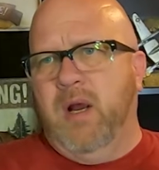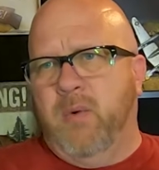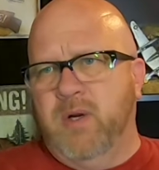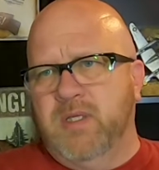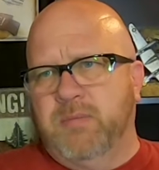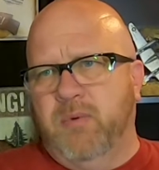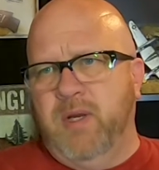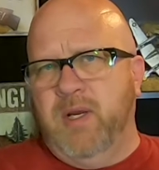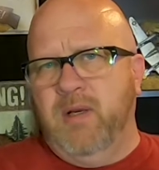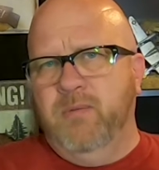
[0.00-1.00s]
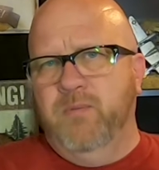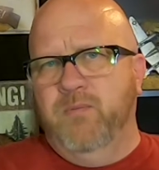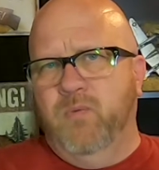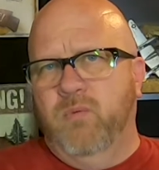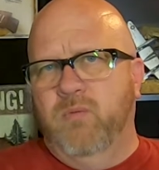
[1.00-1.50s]
I want to explain
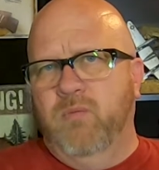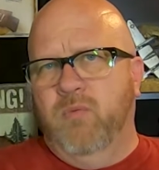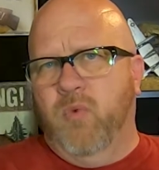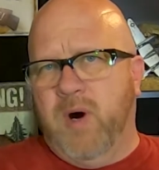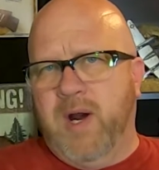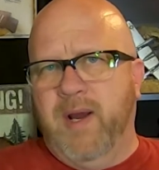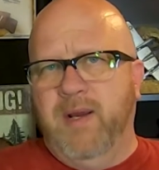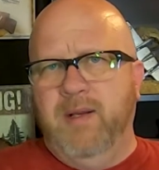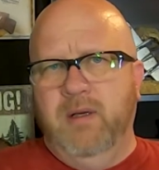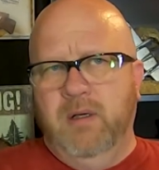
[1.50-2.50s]
what